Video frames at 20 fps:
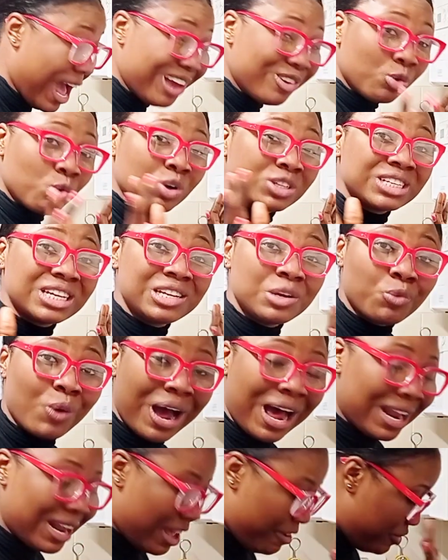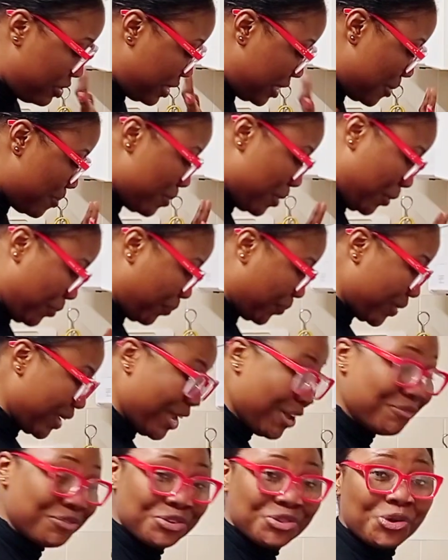I don't want any wahala, if you see me.
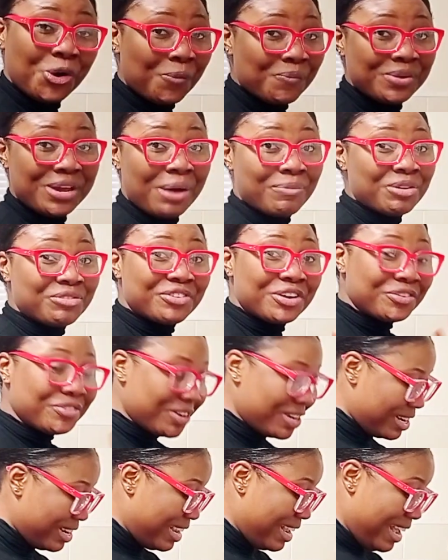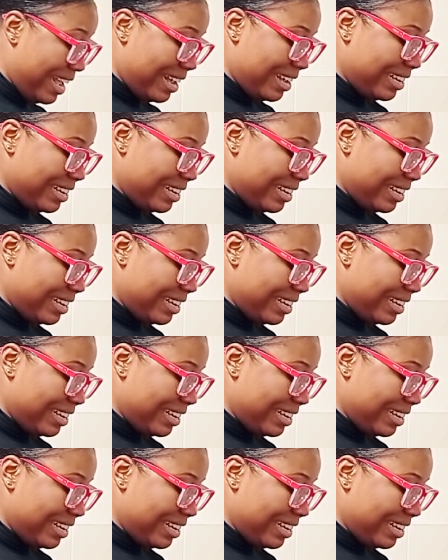If you know me, I'm a very